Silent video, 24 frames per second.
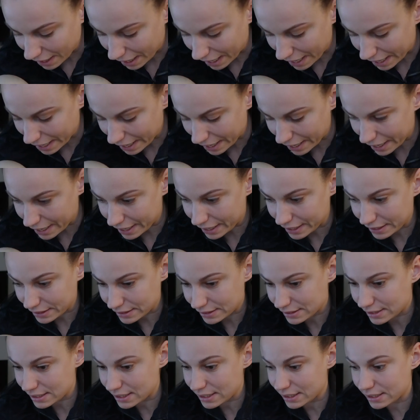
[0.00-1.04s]

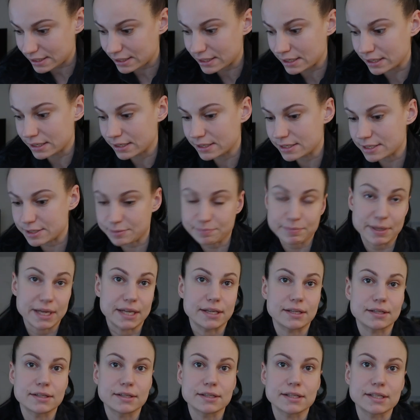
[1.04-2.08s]
I did
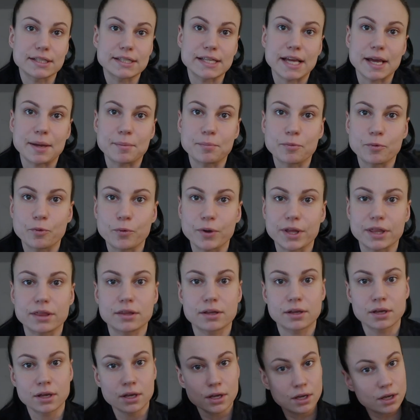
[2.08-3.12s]
spend the time with
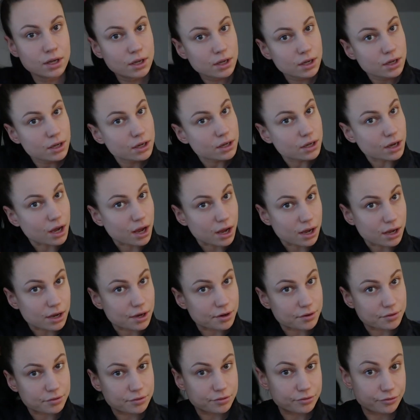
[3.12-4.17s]

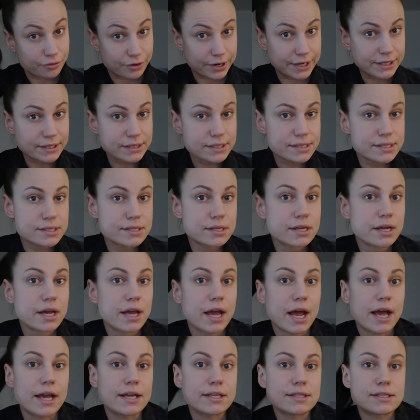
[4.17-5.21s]
friends.
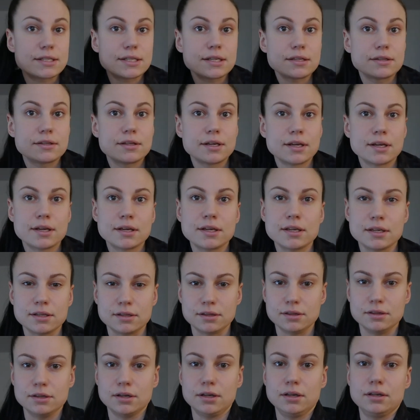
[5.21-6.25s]
I did
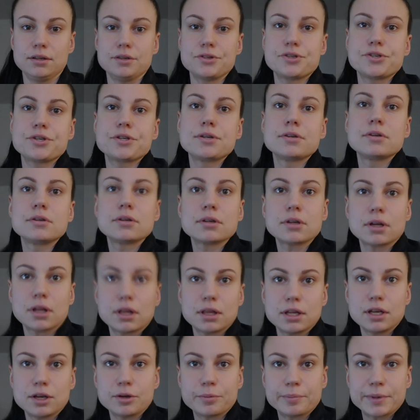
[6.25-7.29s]
indulge a
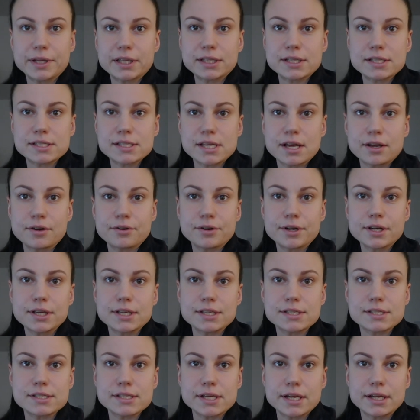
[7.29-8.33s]
little bit, as I
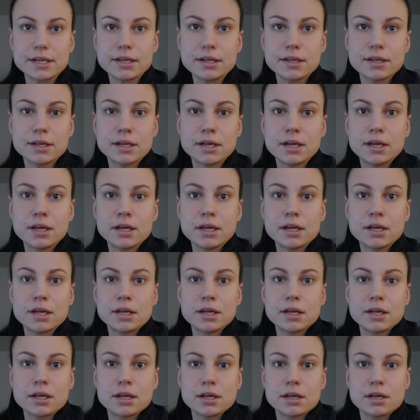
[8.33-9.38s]
already said.
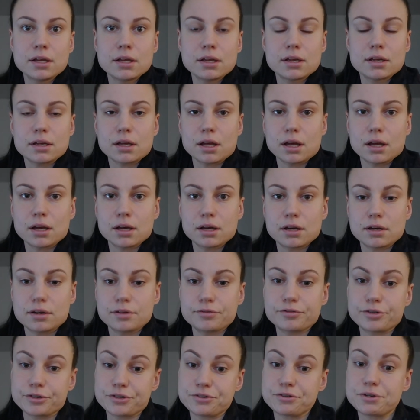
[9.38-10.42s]

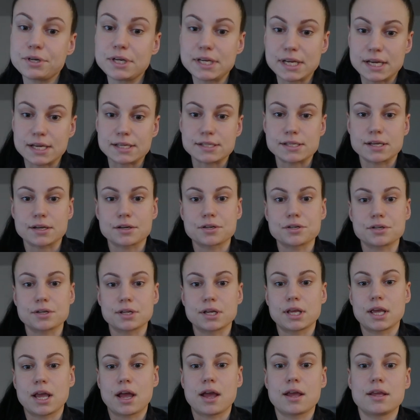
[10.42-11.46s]
For 3 days,
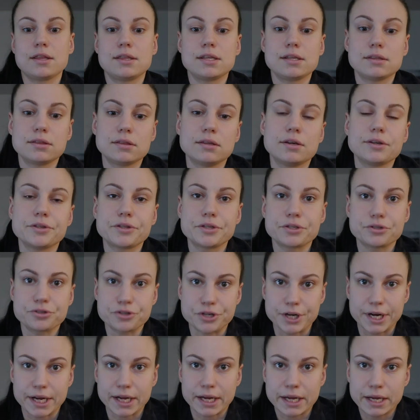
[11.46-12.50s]
actually, I did not
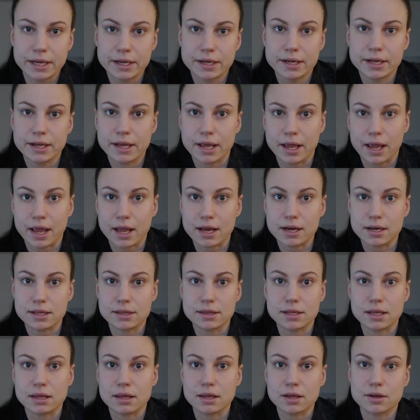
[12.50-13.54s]
track
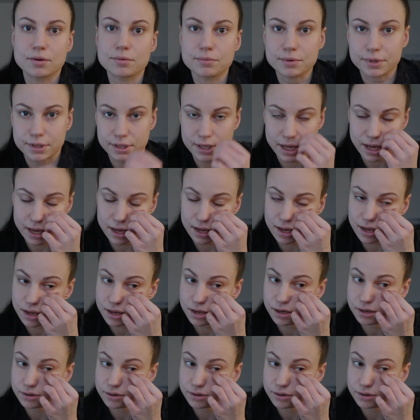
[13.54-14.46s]
anything what I